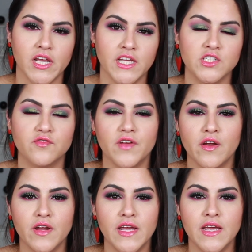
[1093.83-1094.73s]
changed
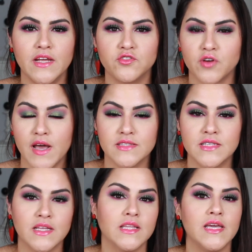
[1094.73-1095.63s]
very
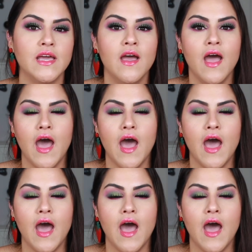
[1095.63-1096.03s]
drastically.